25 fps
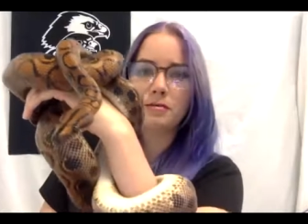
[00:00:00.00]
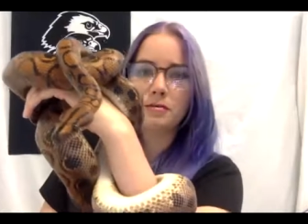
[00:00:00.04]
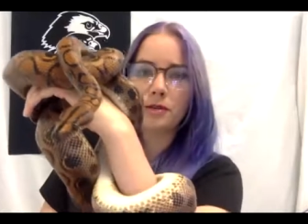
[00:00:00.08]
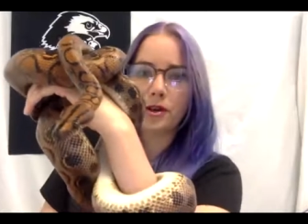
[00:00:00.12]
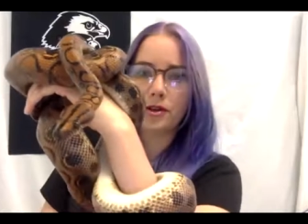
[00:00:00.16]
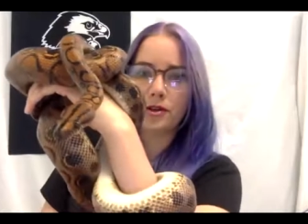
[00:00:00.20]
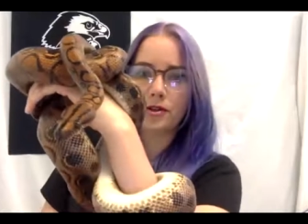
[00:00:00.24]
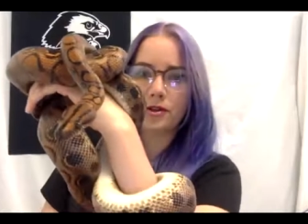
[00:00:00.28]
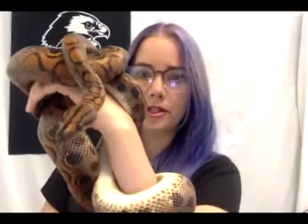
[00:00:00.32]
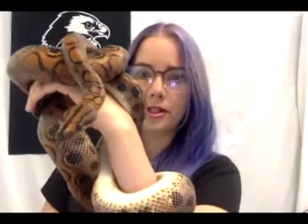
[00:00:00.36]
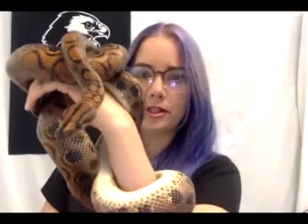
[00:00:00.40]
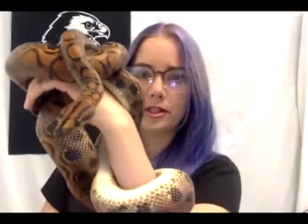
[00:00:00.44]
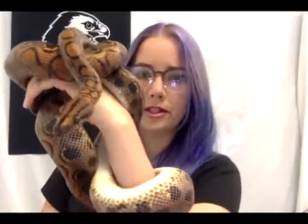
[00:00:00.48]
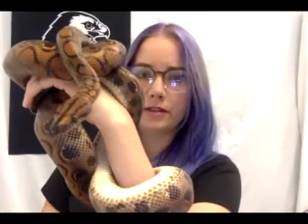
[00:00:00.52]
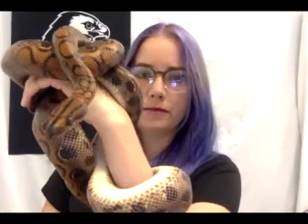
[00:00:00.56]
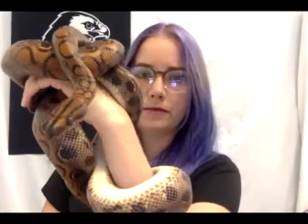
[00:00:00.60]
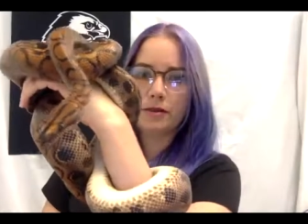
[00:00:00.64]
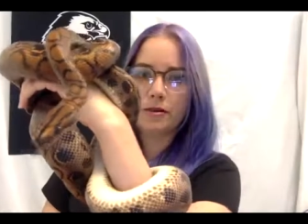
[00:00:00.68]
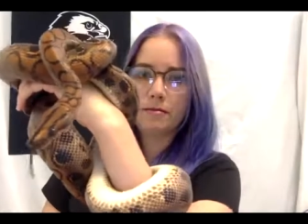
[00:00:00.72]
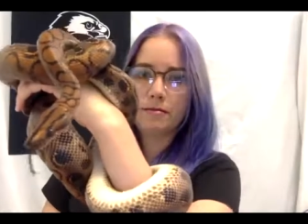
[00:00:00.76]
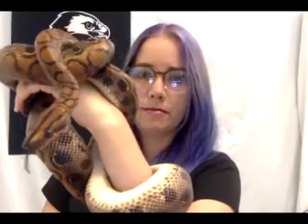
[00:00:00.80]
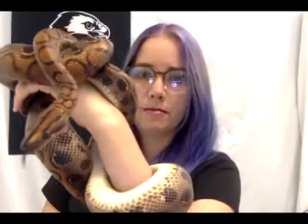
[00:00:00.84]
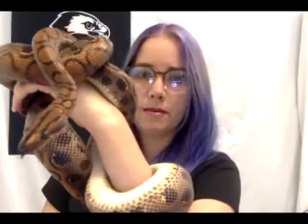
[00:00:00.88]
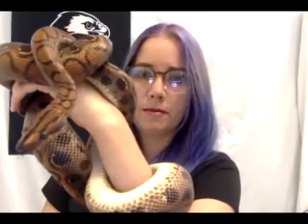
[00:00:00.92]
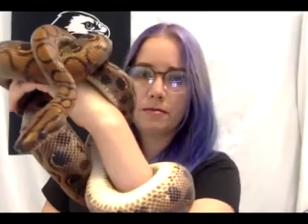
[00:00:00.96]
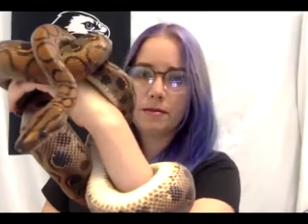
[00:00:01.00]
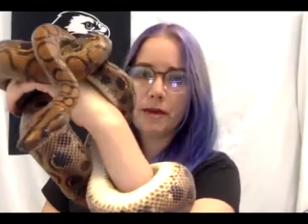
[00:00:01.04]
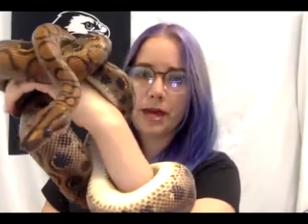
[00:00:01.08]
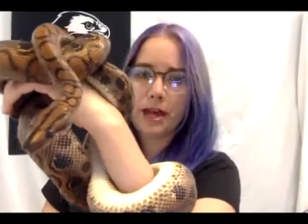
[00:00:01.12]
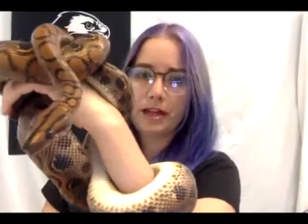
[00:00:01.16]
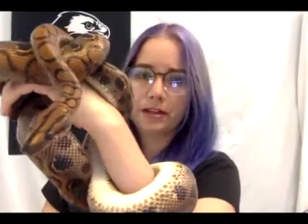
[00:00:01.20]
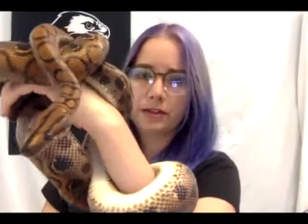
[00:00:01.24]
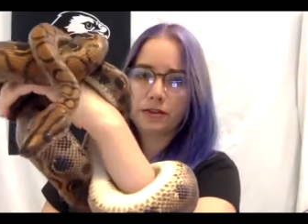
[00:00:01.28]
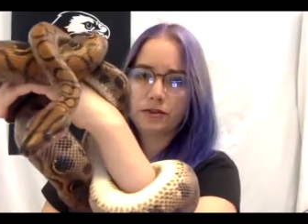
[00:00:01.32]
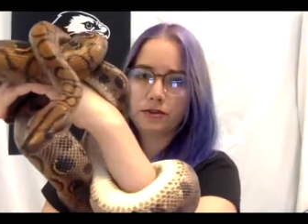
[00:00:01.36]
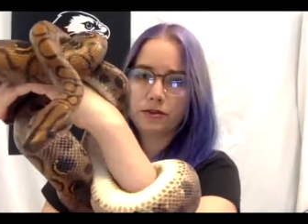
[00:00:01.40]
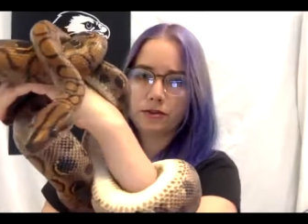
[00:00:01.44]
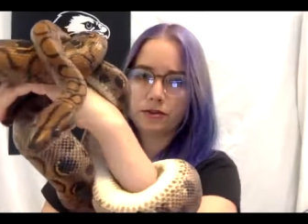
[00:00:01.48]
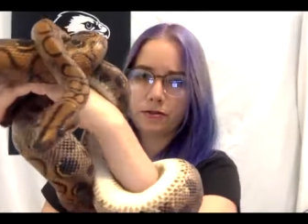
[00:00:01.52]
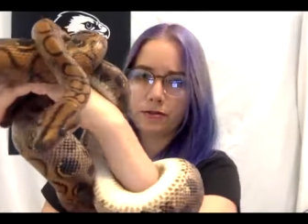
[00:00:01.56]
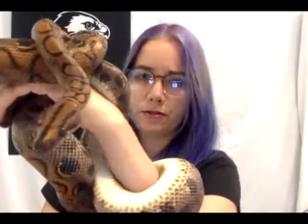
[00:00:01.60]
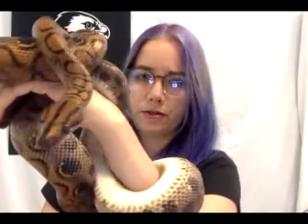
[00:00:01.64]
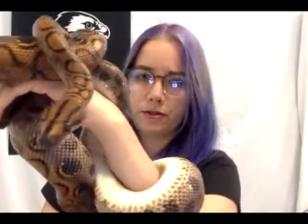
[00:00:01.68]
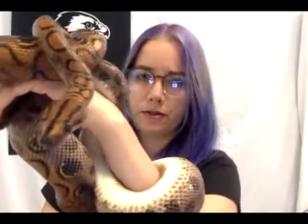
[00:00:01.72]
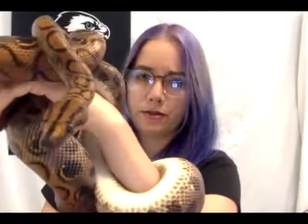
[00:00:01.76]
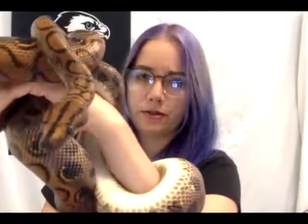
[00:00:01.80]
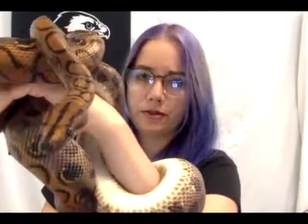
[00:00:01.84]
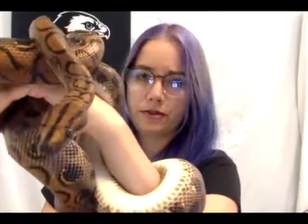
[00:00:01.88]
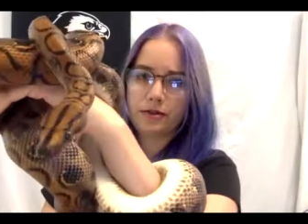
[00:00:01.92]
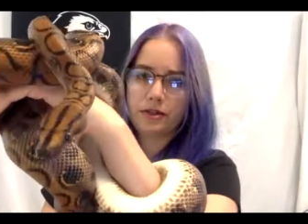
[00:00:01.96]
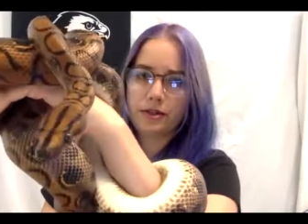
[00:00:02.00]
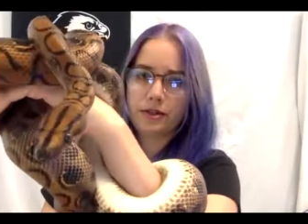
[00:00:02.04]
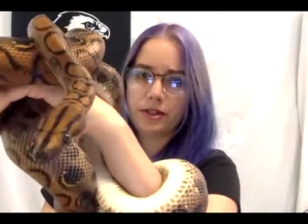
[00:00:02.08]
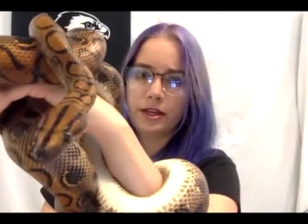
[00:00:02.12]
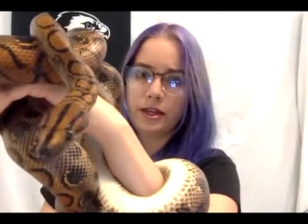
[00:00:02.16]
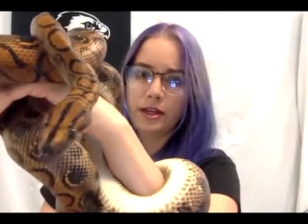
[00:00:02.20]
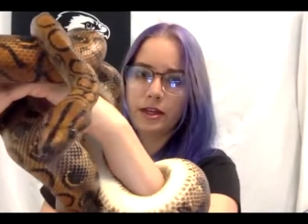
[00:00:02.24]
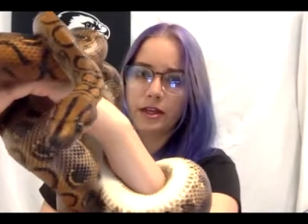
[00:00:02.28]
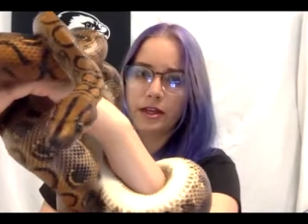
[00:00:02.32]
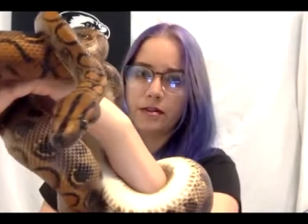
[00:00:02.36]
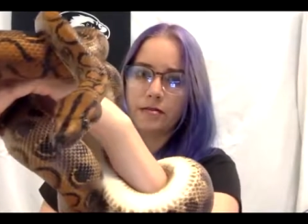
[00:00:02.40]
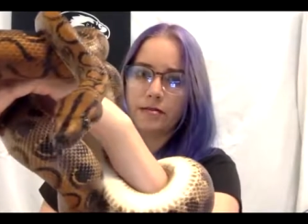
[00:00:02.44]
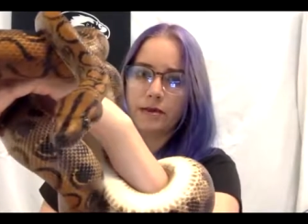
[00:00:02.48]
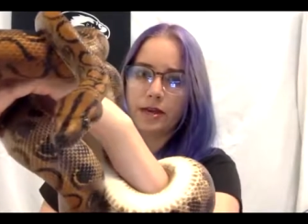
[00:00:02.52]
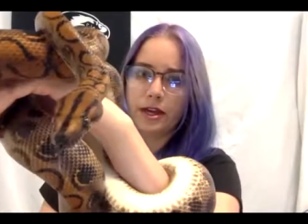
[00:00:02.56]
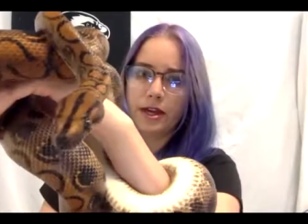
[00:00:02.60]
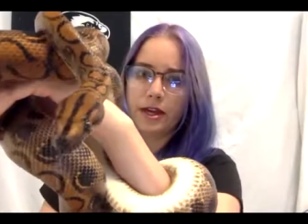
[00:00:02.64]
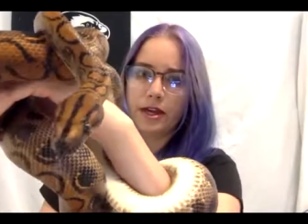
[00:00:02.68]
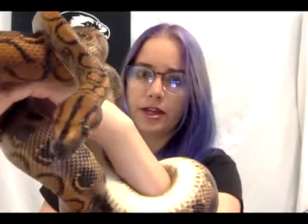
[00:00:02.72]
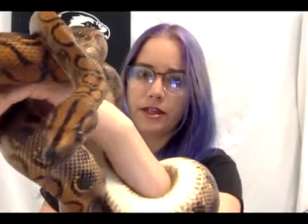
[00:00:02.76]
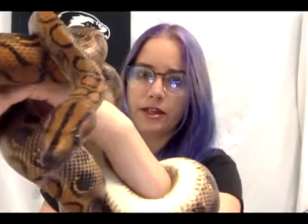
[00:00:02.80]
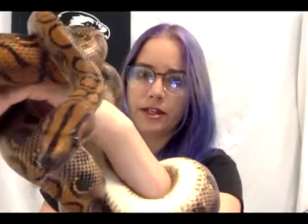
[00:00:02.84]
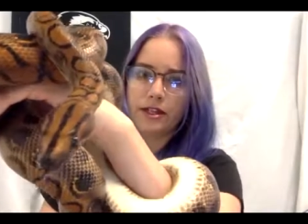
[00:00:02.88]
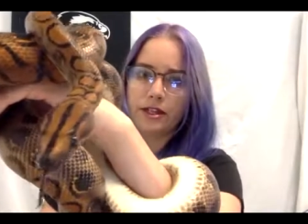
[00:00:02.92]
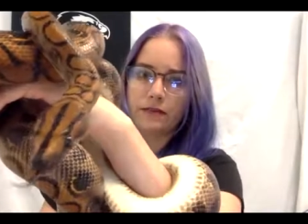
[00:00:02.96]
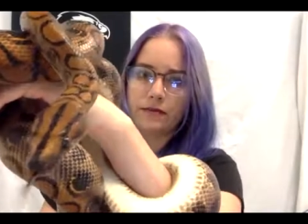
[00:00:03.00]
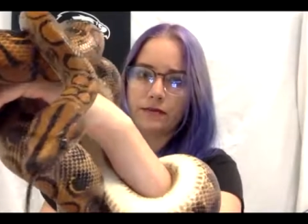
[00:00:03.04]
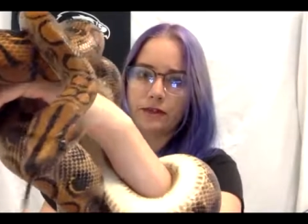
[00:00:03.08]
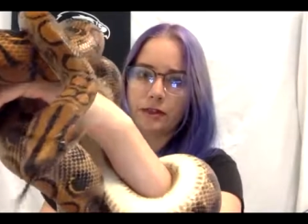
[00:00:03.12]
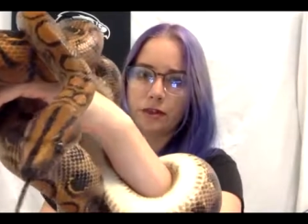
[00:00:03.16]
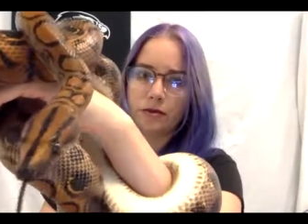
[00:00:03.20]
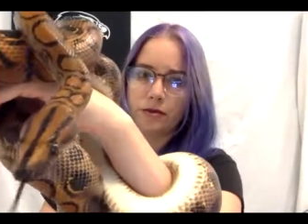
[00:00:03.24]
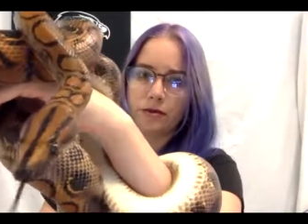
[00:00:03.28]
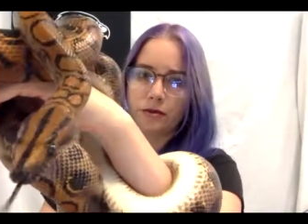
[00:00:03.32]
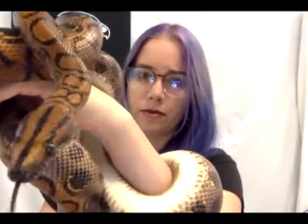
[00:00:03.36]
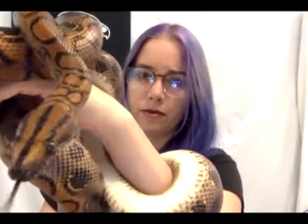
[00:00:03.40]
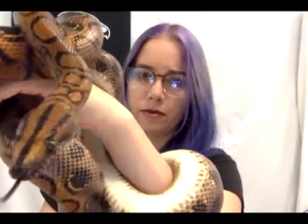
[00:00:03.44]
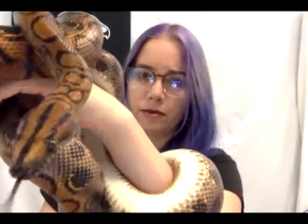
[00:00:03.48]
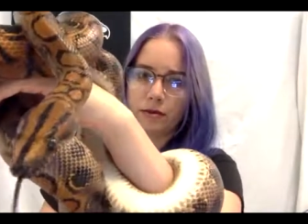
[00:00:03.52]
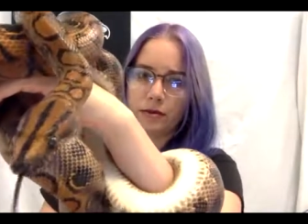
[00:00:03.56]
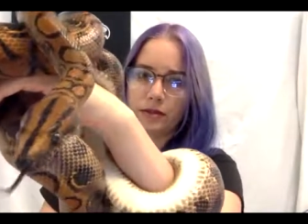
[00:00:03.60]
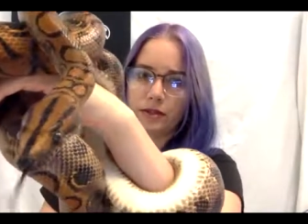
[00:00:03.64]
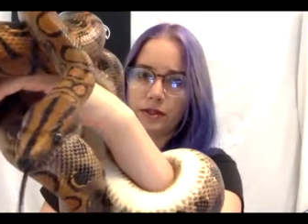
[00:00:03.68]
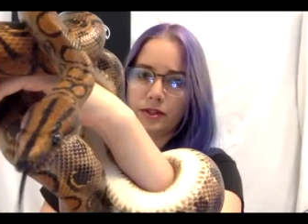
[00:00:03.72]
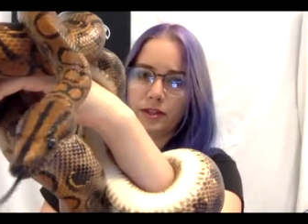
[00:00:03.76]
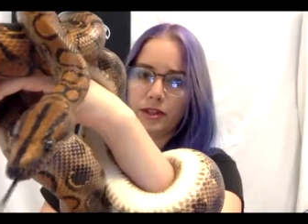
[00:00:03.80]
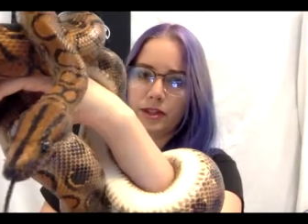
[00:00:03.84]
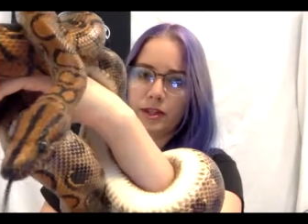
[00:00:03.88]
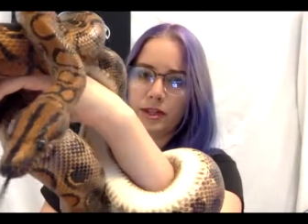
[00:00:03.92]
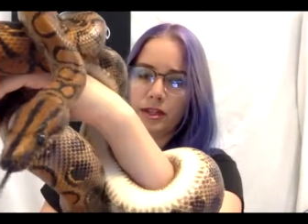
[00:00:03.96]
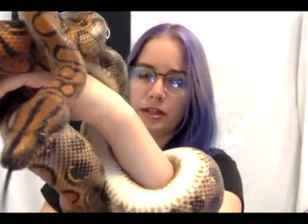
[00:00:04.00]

purchased from pet stores by individuals